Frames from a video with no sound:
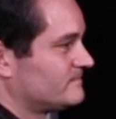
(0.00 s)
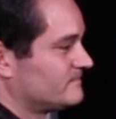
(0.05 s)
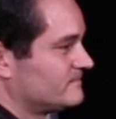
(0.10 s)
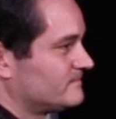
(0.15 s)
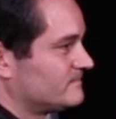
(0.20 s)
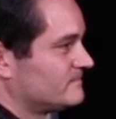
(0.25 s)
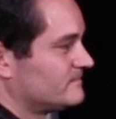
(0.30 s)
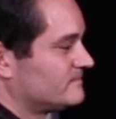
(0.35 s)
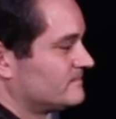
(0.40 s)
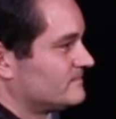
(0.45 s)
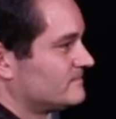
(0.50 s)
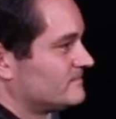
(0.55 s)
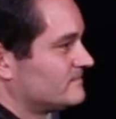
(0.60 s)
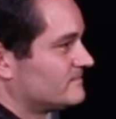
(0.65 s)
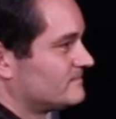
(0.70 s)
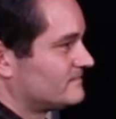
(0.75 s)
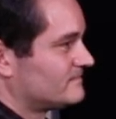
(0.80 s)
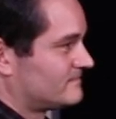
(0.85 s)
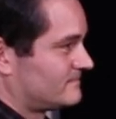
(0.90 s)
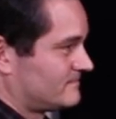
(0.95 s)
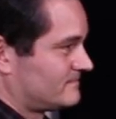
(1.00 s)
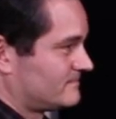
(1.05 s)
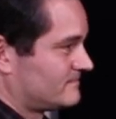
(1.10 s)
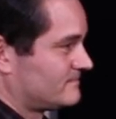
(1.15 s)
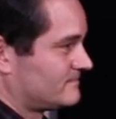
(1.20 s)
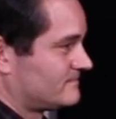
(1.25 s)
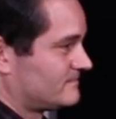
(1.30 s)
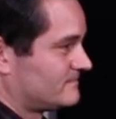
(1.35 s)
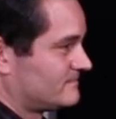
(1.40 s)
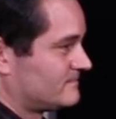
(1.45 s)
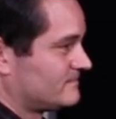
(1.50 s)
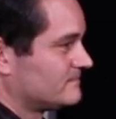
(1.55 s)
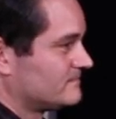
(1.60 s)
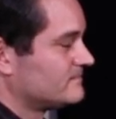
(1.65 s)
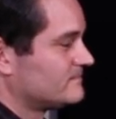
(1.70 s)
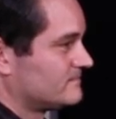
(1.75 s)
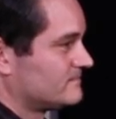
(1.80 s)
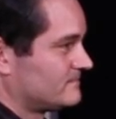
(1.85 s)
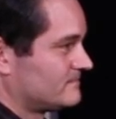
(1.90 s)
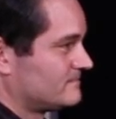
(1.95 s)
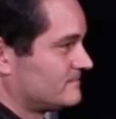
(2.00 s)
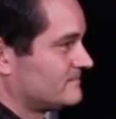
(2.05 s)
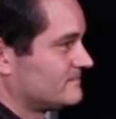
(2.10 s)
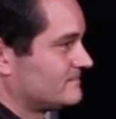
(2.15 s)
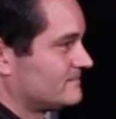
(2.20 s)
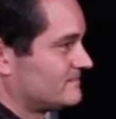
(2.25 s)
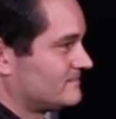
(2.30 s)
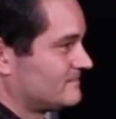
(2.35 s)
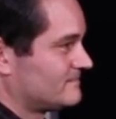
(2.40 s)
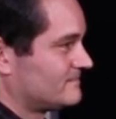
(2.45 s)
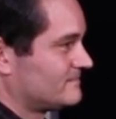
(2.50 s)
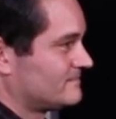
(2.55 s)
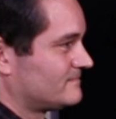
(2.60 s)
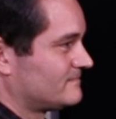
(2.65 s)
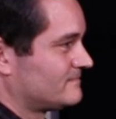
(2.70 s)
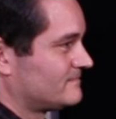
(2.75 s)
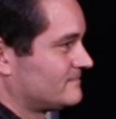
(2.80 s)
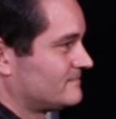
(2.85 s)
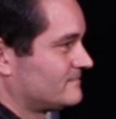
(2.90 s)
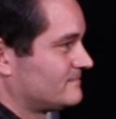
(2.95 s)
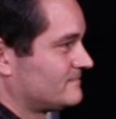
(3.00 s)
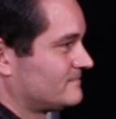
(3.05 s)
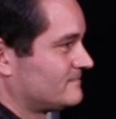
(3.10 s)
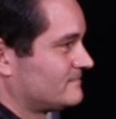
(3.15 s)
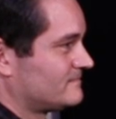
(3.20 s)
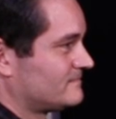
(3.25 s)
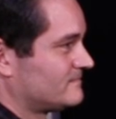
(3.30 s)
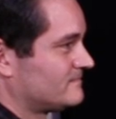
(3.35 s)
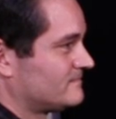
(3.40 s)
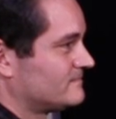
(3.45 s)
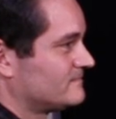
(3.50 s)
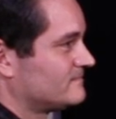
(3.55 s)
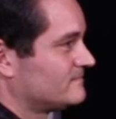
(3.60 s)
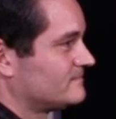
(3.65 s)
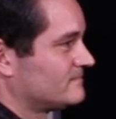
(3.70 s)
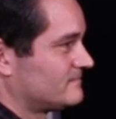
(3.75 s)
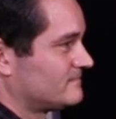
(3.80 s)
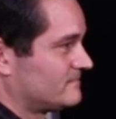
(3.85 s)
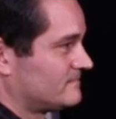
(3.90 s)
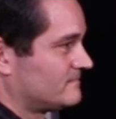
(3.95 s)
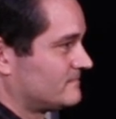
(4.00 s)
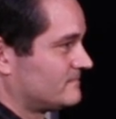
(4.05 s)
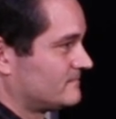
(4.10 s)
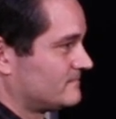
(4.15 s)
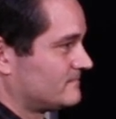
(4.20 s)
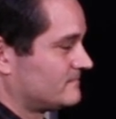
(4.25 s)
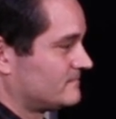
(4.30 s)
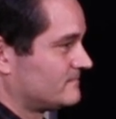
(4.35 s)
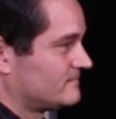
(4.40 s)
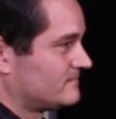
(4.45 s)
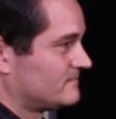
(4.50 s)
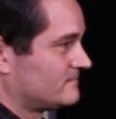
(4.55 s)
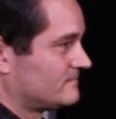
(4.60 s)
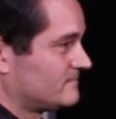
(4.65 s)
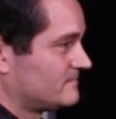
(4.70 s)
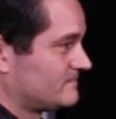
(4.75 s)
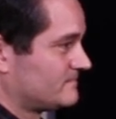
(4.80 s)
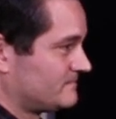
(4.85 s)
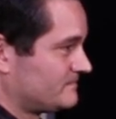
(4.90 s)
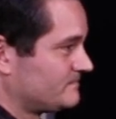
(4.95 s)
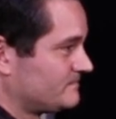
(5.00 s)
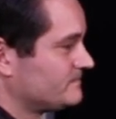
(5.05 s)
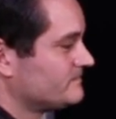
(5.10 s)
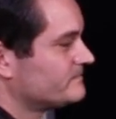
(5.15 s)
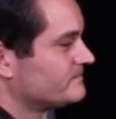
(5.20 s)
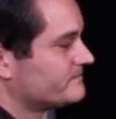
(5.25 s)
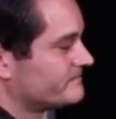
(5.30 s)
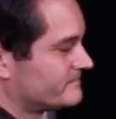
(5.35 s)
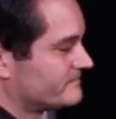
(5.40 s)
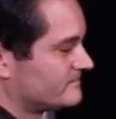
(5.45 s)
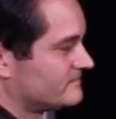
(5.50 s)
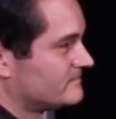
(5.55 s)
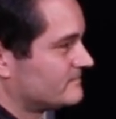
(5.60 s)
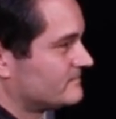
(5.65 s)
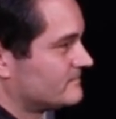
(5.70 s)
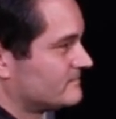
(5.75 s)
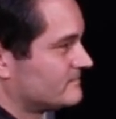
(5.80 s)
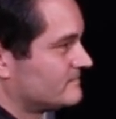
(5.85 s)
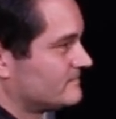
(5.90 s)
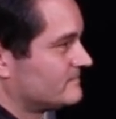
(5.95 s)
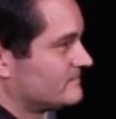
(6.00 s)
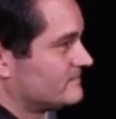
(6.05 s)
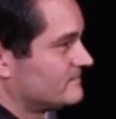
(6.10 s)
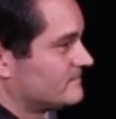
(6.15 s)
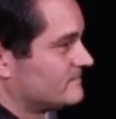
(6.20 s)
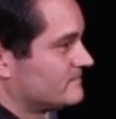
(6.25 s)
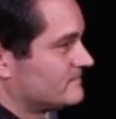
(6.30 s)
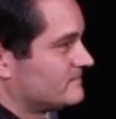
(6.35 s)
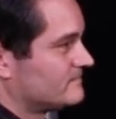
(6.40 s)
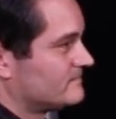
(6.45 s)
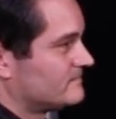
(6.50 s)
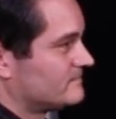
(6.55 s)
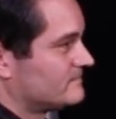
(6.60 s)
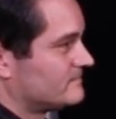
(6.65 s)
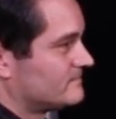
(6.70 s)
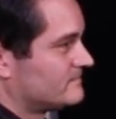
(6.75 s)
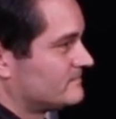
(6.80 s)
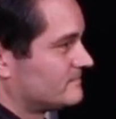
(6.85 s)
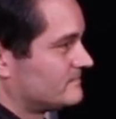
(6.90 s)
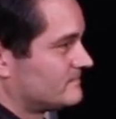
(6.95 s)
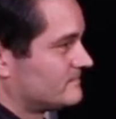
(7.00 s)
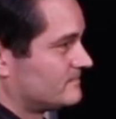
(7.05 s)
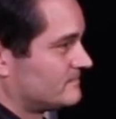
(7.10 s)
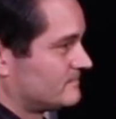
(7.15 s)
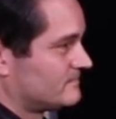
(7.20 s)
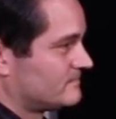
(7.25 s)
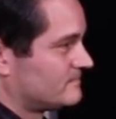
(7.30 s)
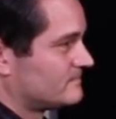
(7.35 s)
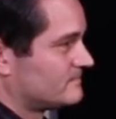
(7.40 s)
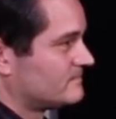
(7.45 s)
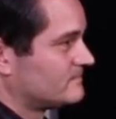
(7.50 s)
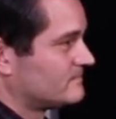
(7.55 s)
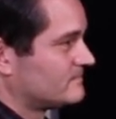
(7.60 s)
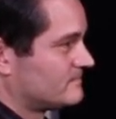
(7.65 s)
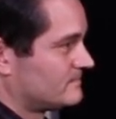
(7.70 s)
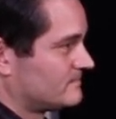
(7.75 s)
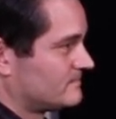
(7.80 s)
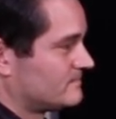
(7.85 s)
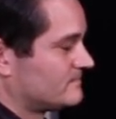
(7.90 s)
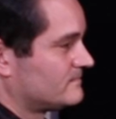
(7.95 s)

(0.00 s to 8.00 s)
This person isn't speaking.